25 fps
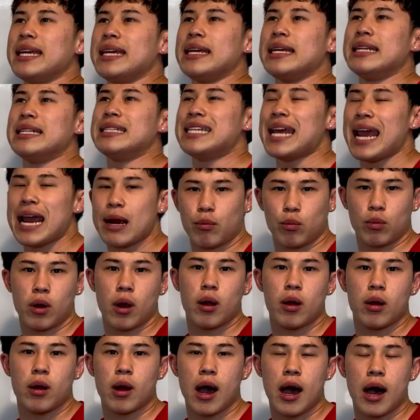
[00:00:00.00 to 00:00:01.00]
damn
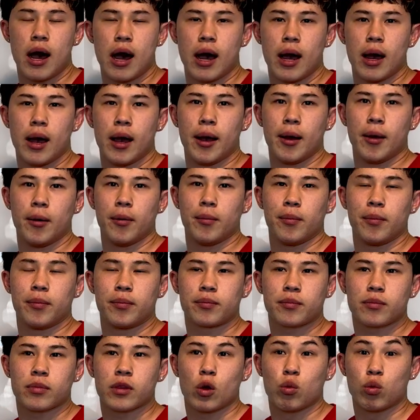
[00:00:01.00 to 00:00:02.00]

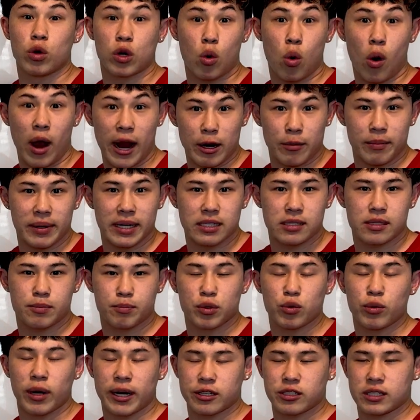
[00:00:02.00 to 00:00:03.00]
requirements,
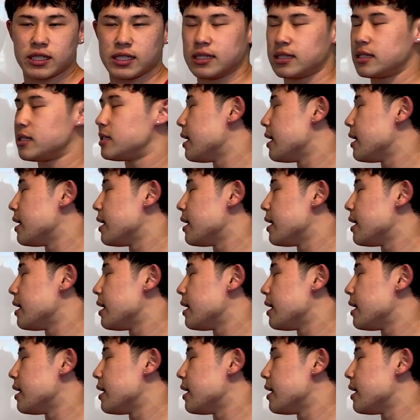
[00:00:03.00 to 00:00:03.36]
prerequisites,